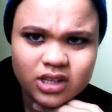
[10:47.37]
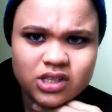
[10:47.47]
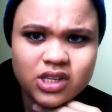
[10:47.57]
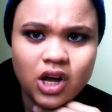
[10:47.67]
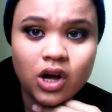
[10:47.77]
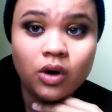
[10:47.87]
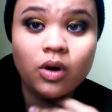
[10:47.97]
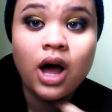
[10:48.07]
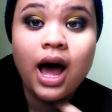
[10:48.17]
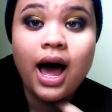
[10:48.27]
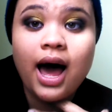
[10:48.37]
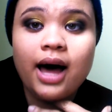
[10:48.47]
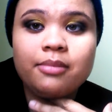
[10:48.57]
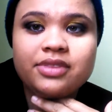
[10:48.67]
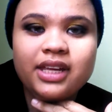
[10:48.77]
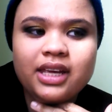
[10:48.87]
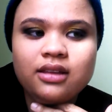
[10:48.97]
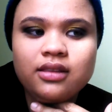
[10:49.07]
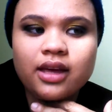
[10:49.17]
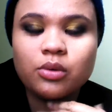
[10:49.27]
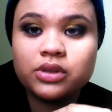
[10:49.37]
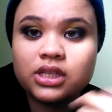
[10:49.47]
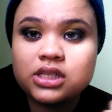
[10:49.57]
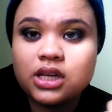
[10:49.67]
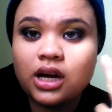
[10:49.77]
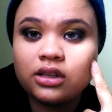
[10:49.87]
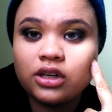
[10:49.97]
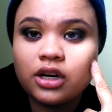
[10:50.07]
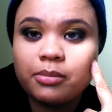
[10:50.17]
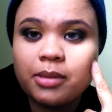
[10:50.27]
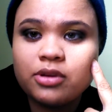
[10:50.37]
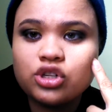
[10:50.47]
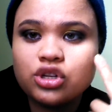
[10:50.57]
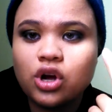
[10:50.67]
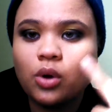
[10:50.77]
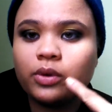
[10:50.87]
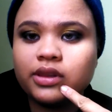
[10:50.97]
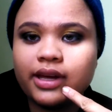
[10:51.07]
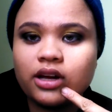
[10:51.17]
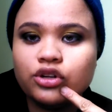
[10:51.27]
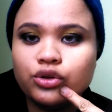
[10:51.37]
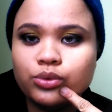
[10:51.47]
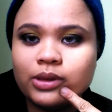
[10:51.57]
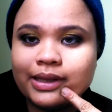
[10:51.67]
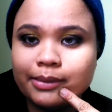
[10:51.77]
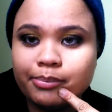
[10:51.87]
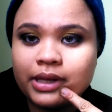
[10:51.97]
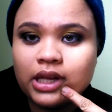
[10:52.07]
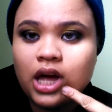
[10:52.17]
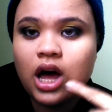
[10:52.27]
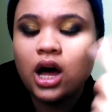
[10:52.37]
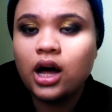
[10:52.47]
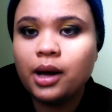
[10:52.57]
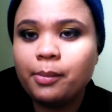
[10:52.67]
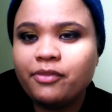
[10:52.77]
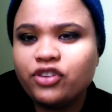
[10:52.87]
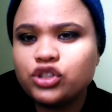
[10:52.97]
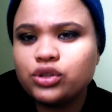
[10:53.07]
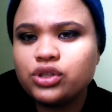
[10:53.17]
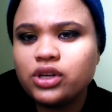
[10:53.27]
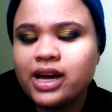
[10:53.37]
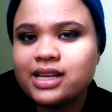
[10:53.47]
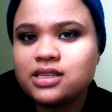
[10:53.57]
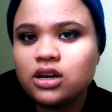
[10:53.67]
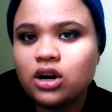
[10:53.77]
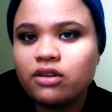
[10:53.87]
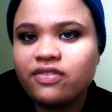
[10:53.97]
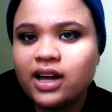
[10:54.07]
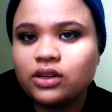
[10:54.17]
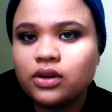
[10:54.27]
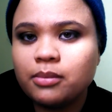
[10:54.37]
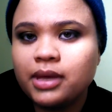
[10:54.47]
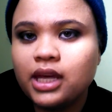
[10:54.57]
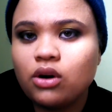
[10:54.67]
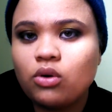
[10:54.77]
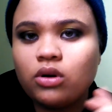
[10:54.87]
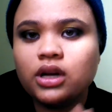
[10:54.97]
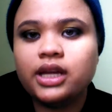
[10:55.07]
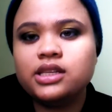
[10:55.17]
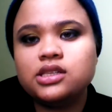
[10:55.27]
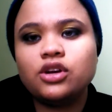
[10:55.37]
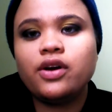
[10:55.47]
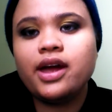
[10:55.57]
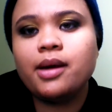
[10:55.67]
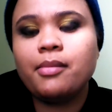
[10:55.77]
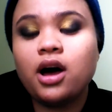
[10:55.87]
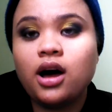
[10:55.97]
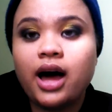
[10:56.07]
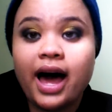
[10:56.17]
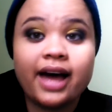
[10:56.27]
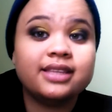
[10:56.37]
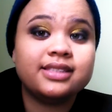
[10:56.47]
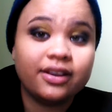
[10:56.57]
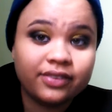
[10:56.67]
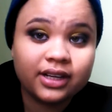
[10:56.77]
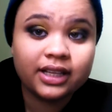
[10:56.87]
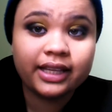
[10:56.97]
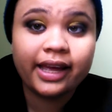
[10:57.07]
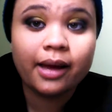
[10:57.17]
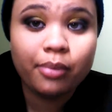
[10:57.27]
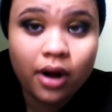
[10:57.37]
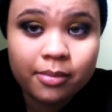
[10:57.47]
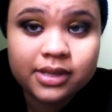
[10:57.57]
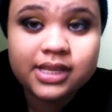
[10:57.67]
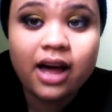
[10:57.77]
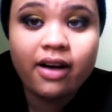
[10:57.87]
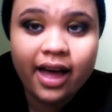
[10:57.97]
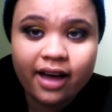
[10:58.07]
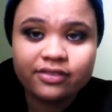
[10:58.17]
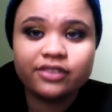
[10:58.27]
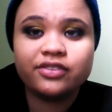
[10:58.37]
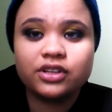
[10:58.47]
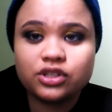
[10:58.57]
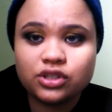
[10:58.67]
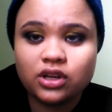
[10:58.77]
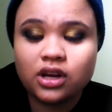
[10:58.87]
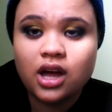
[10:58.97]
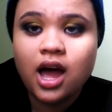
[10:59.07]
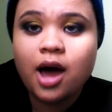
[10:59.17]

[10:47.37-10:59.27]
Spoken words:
So I'm thinking like with this color, maybe you should go with like a nude lip. For those of you guys that are following me on Instagram, I definitely, like I promise, I'll have the finished look.